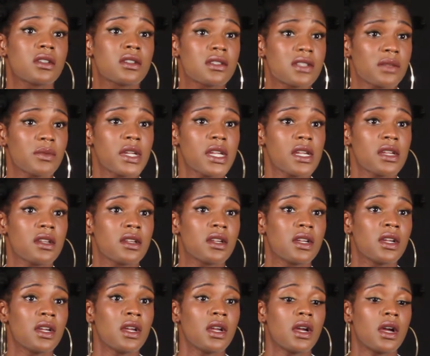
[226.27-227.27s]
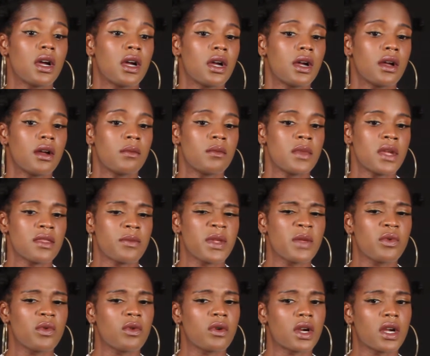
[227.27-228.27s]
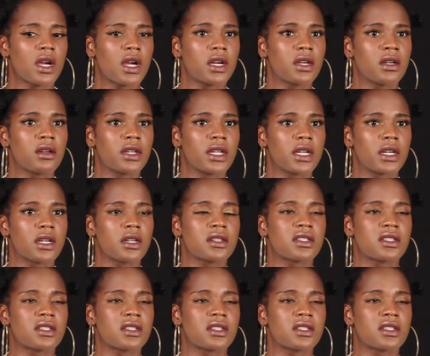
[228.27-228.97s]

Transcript: to me, and people were hungrier.